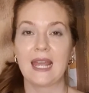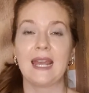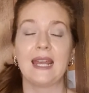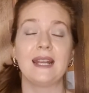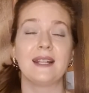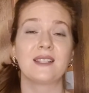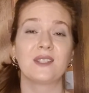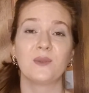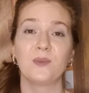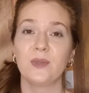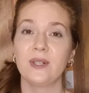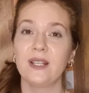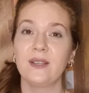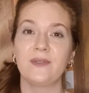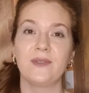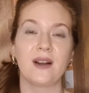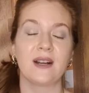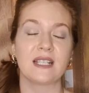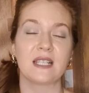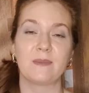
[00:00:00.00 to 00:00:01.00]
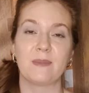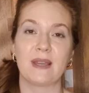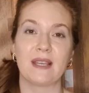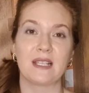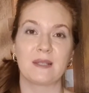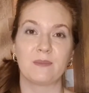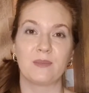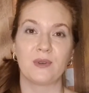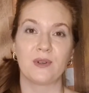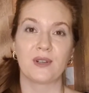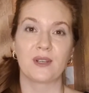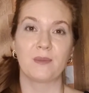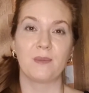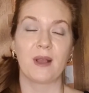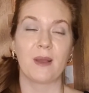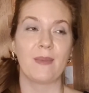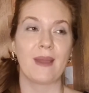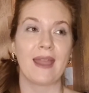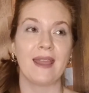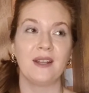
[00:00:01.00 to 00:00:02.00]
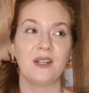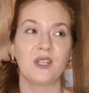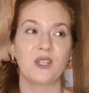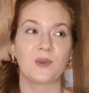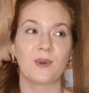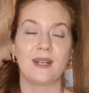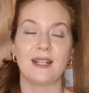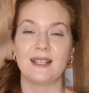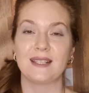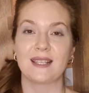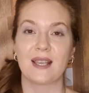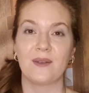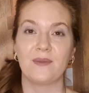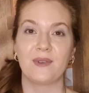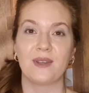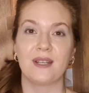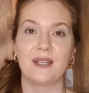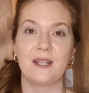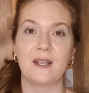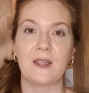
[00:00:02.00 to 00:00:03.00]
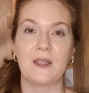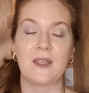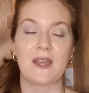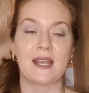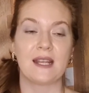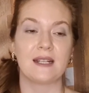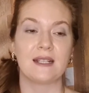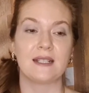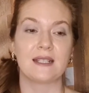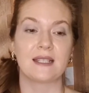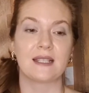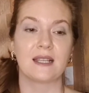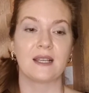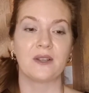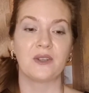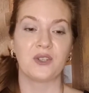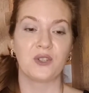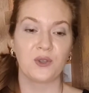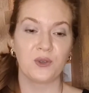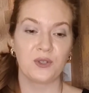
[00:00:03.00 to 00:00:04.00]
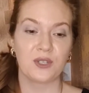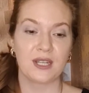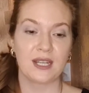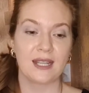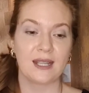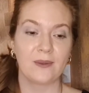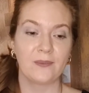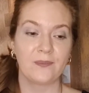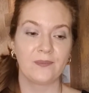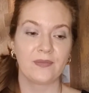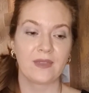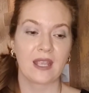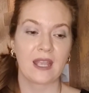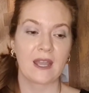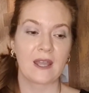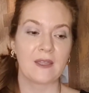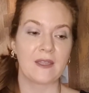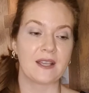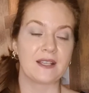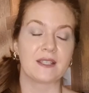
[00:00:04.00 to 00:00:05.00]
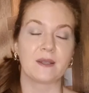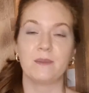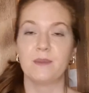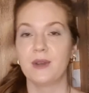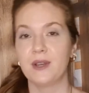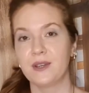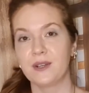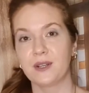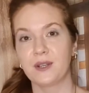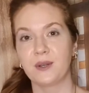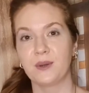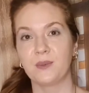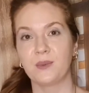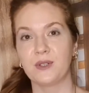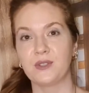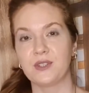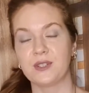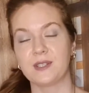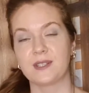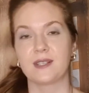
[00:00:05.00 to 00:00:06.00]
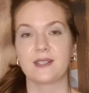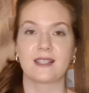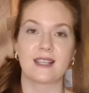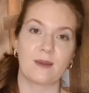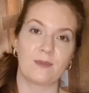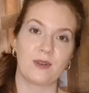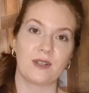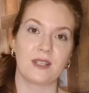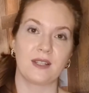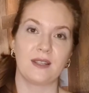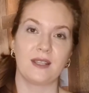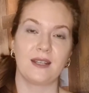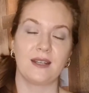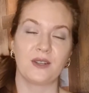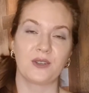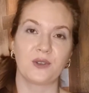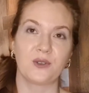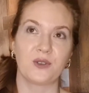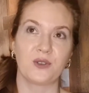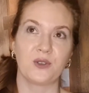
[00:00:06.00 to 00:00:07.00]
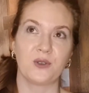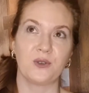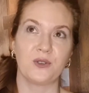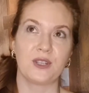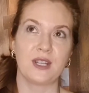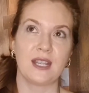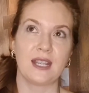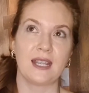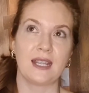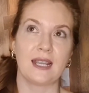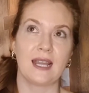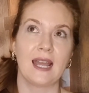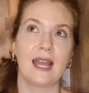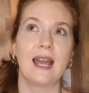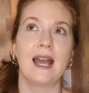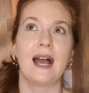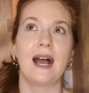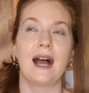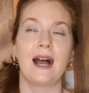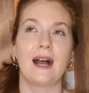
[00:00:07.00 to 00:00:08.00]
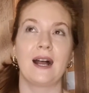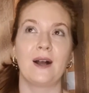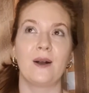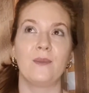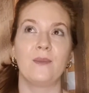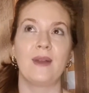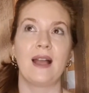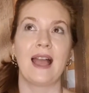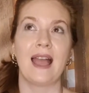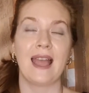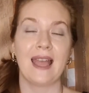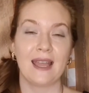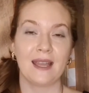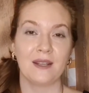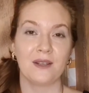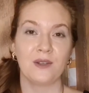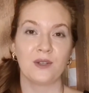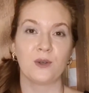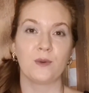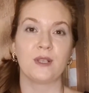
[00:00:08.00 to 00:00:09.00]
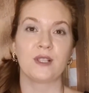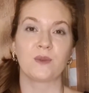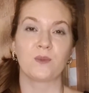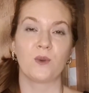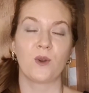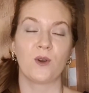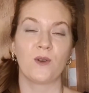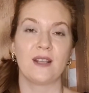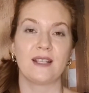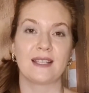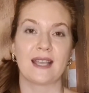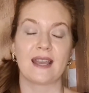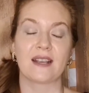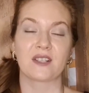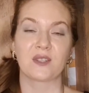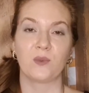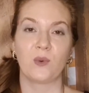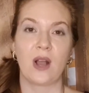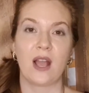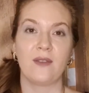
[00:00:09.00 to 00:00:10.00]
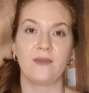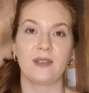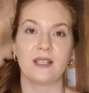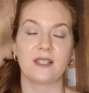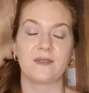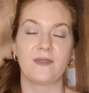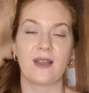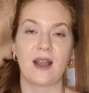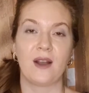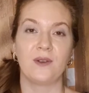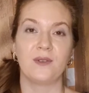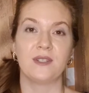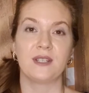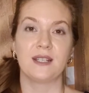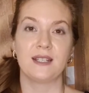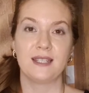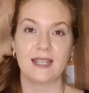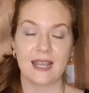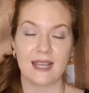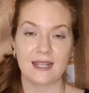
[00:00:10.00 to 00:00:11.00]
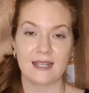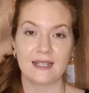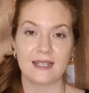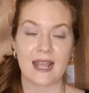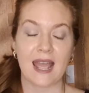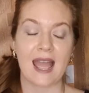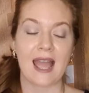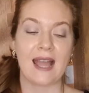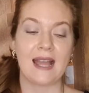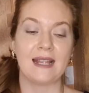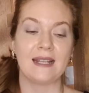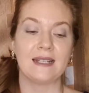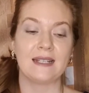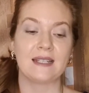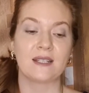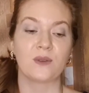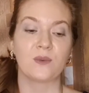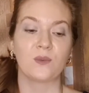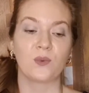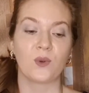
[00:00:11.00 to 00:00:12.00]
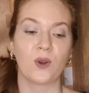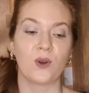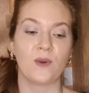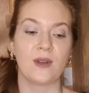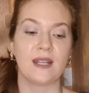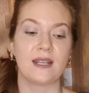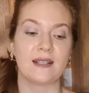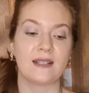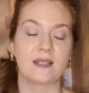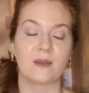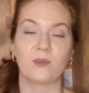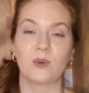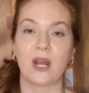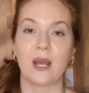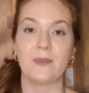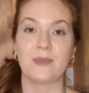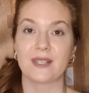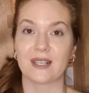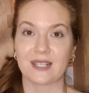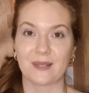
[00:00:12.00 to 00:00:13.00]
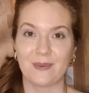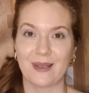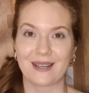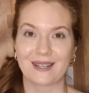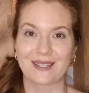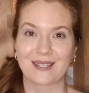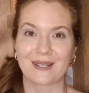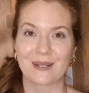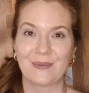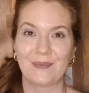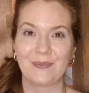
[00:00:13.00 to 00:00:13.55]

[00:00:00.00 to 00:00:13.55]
It's a really fast-paced book. By page 27, there's a shooting, there's a murder, which is separate to the initial shooting. Anne, who is Rory's ex-wife, is found dead, and Rory is the prime suspect.